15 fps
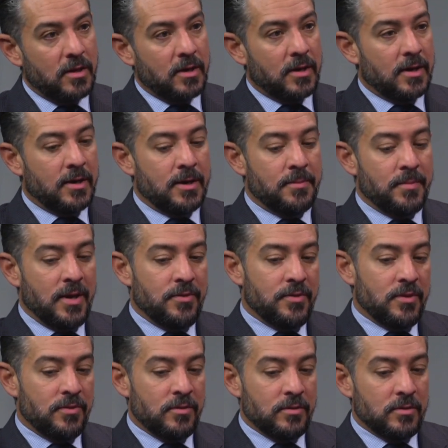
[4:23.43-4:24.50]
Um, and
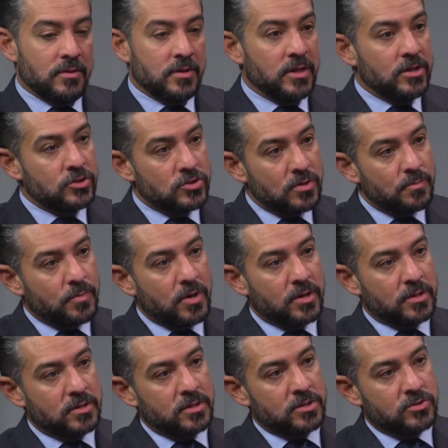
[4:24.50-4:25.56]
then the, the, eastern part
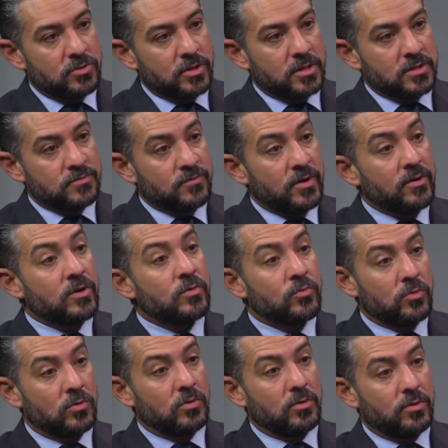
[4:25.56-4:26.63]
of the district is very
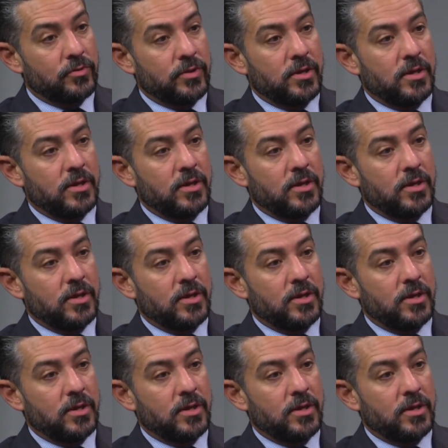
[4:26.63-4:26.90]
rural.